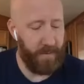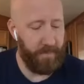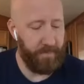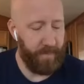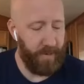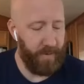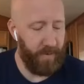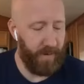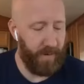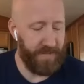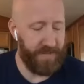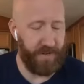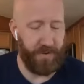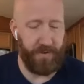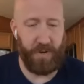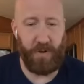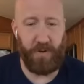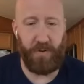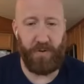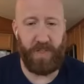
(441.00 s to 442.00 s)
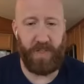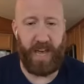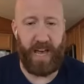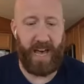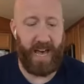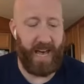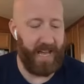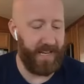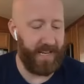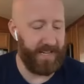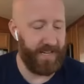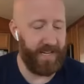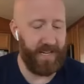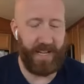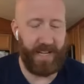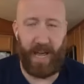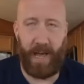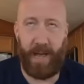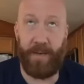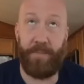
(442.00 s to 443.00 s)
um, you also know that
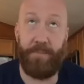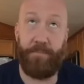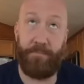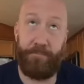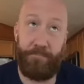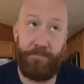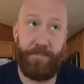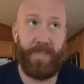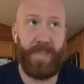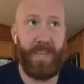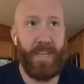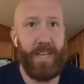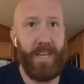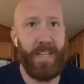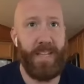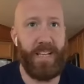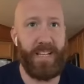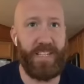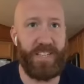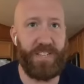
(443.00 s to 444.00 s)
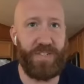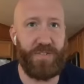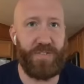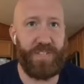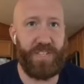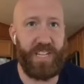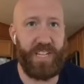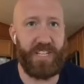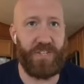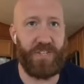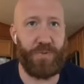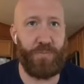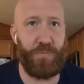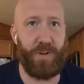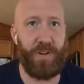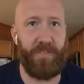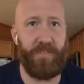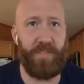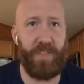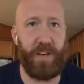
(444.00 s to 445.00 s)
it, this is this is
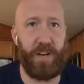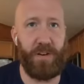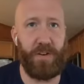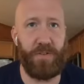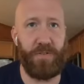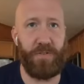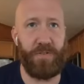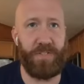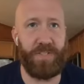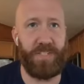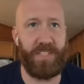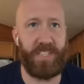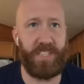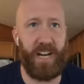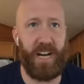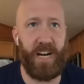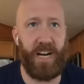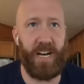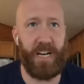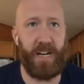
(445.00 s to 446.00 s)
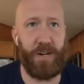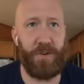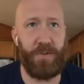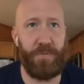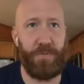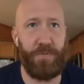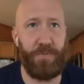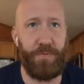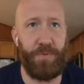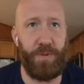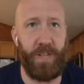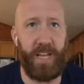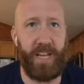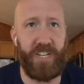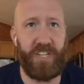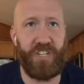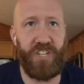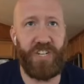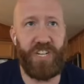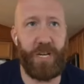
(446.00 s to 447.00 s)
one of those uh,
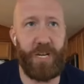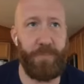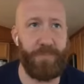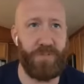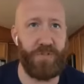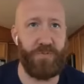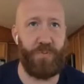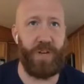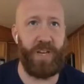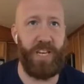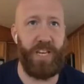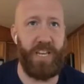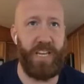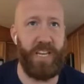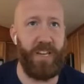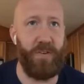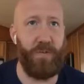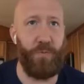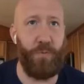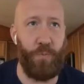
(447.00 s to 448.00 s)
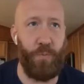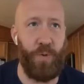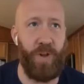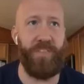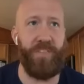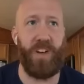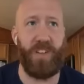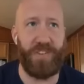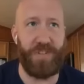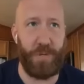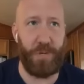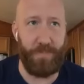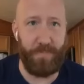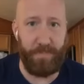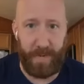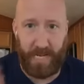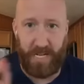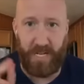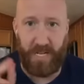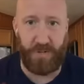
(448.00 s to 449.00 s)
relationships we we've also
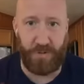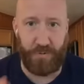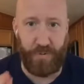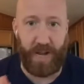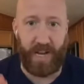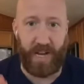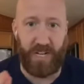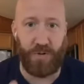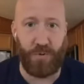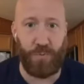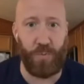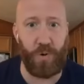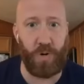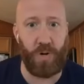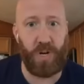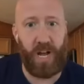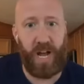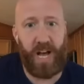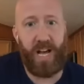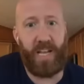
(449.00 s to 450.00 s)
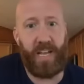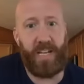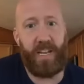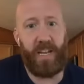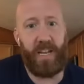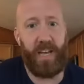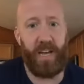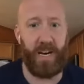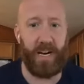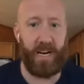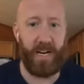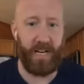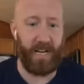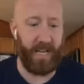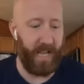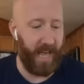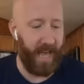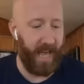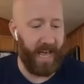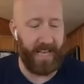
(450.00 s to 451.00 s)
been trying to work on
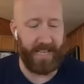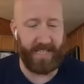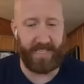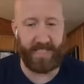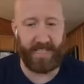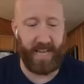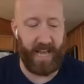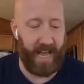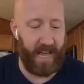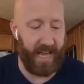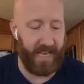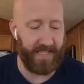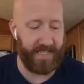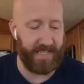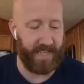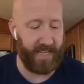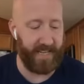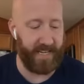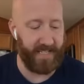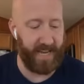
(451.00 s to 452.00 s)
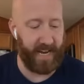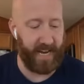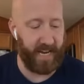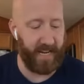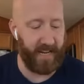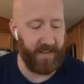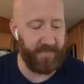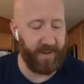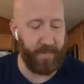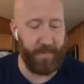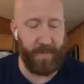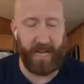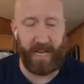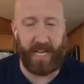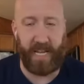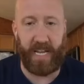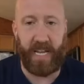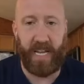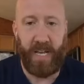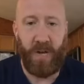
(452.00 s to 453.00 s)
uh, as as the executive
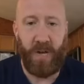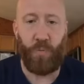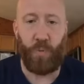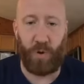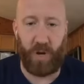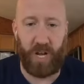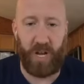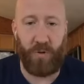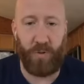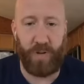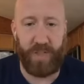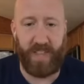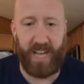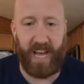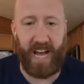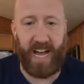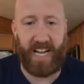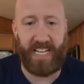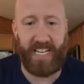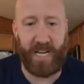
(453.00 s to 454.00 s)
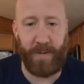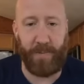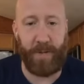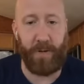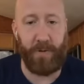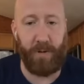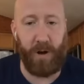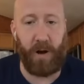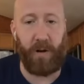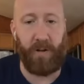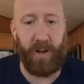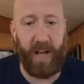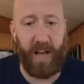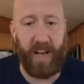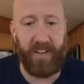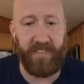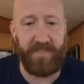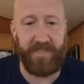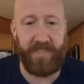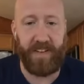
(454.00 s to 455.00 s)
committee working with the
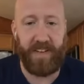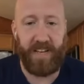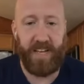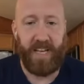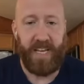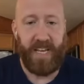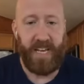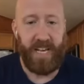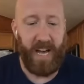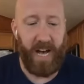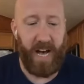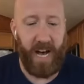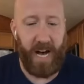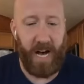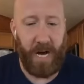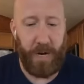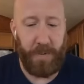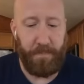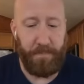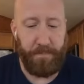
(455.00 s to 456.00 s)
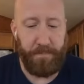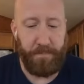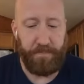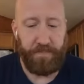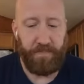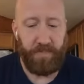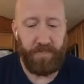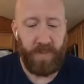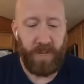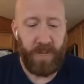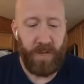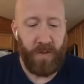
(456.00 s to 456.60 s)
IWRF. Um,